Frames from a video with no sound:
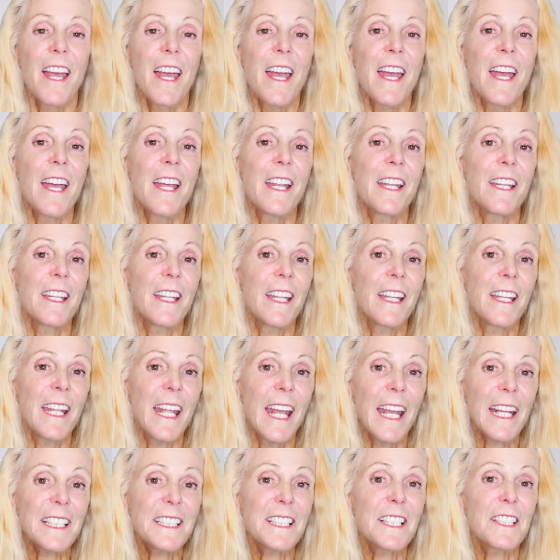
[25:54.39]
and an
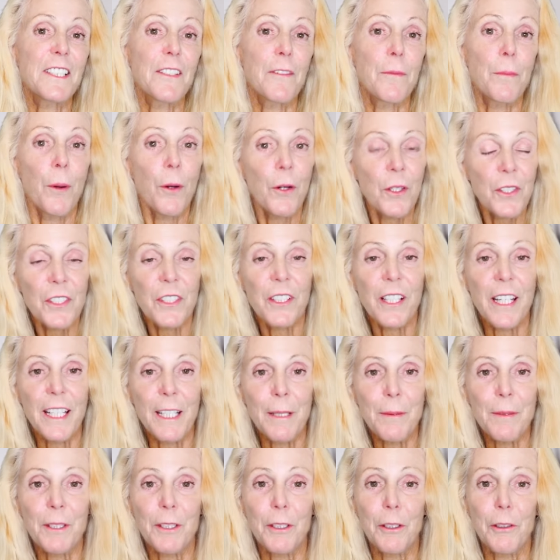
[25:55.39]
excess of personal
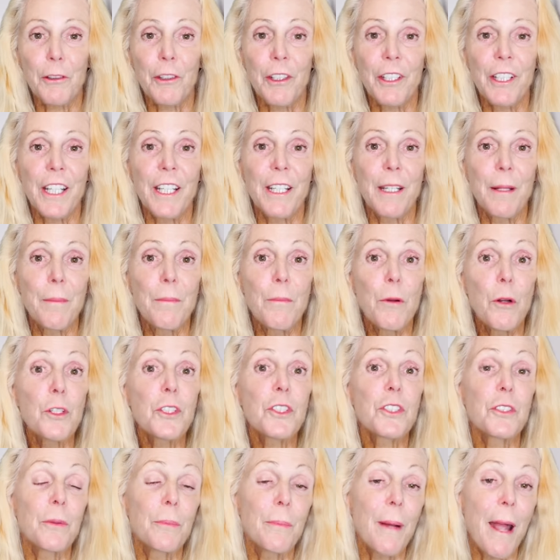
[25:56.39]
items can create an
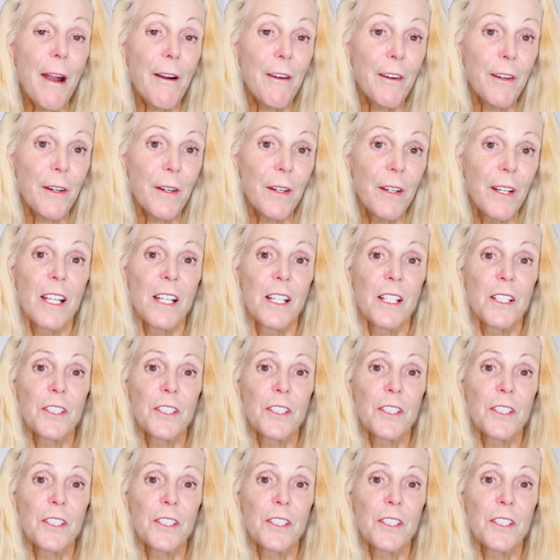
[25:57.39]
emotional barrier.